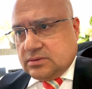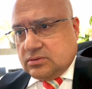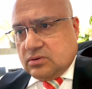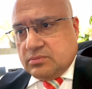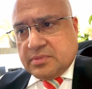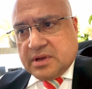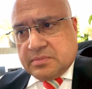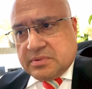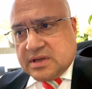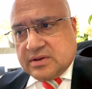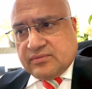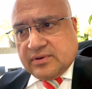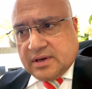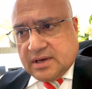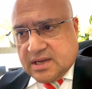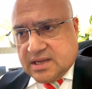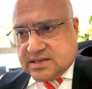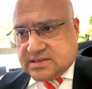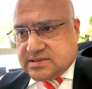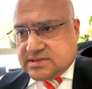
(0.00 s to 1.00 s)
or maybe even
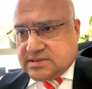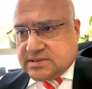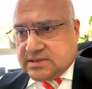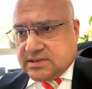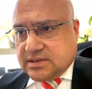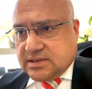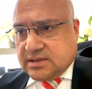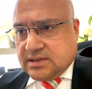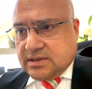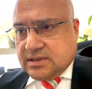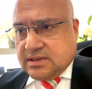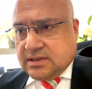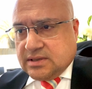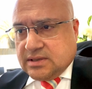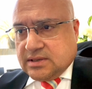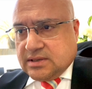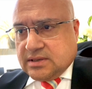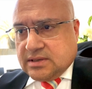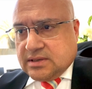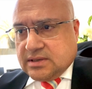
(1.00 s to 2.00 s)
less,
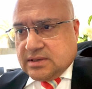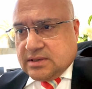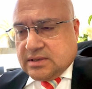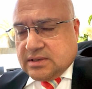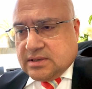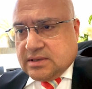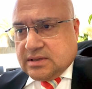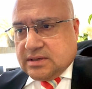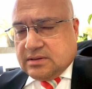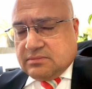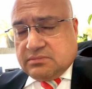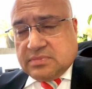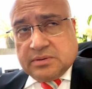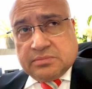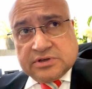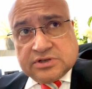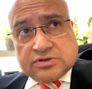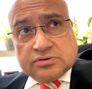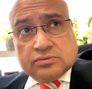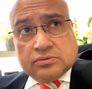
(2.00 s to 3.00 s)

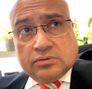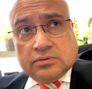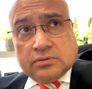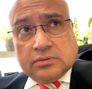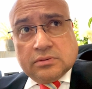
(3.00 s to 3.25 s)
maybe 2.